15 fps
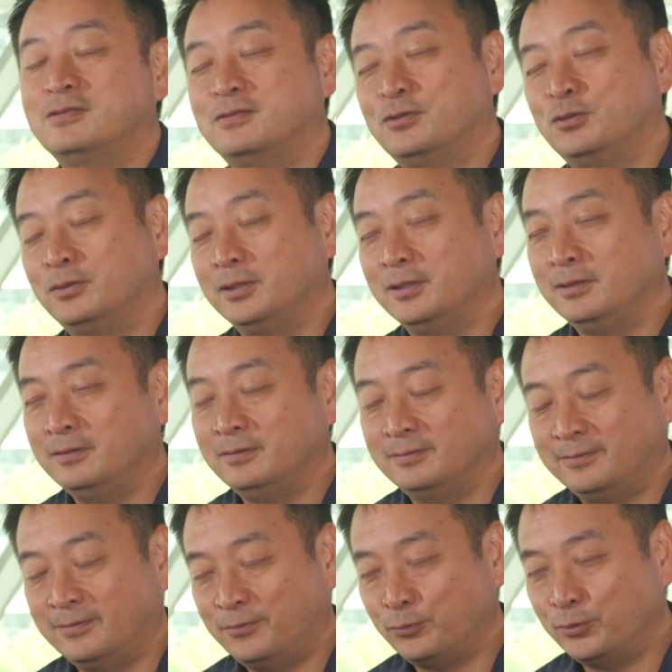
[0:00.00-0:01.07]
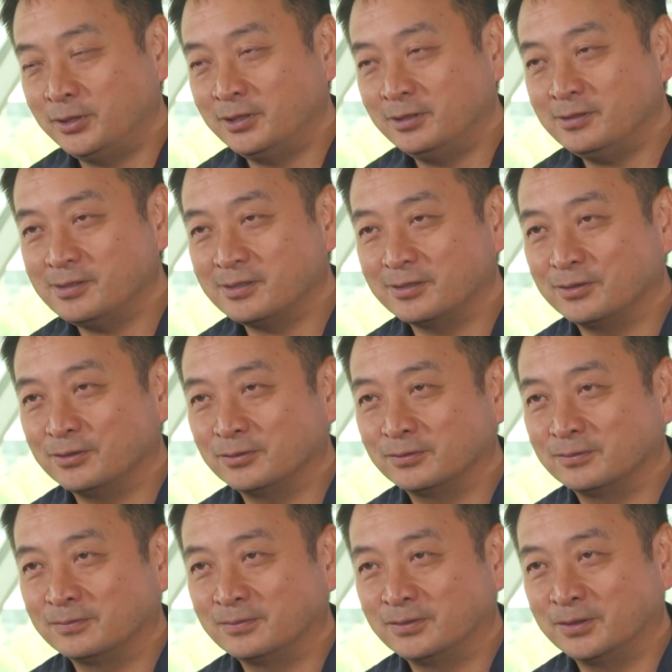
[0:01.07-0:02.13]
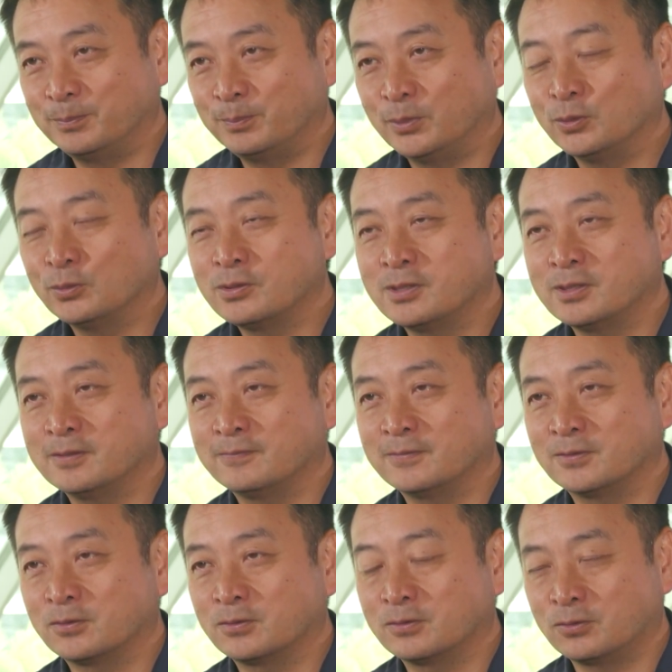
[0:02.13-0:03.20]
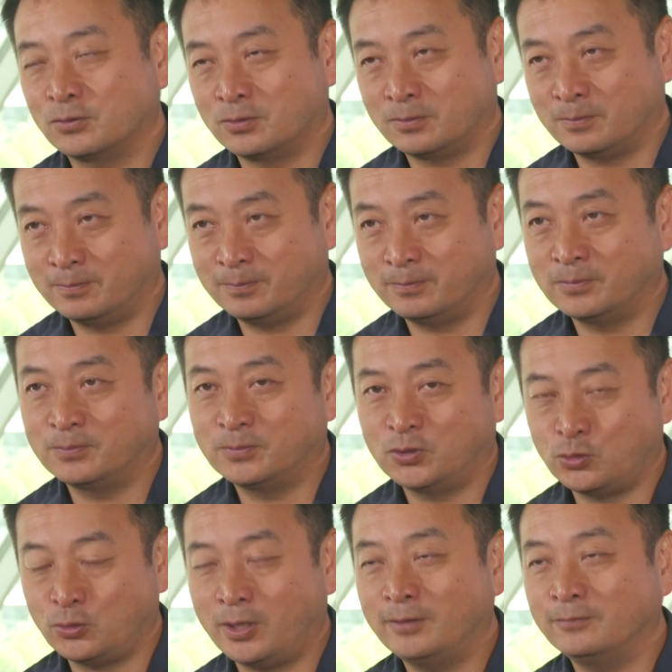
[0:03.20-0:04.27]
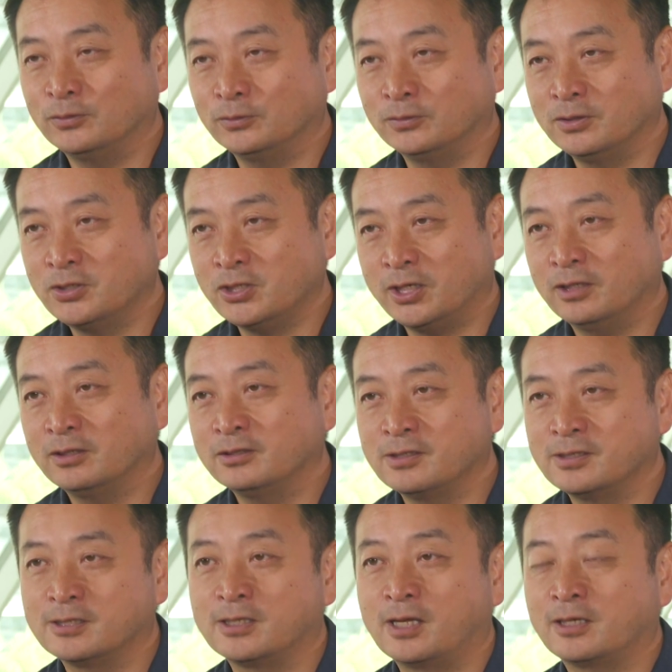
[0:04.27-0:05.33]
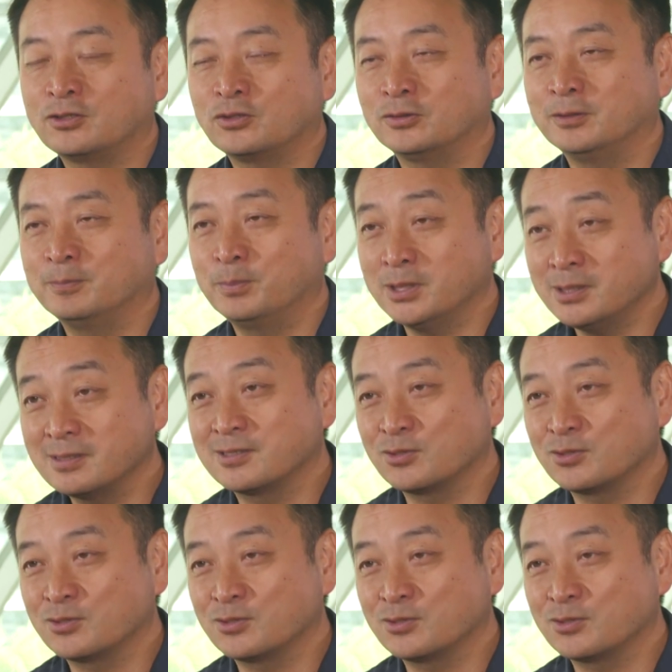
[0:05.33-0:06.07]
23 years ago, most of the travel in China is actually business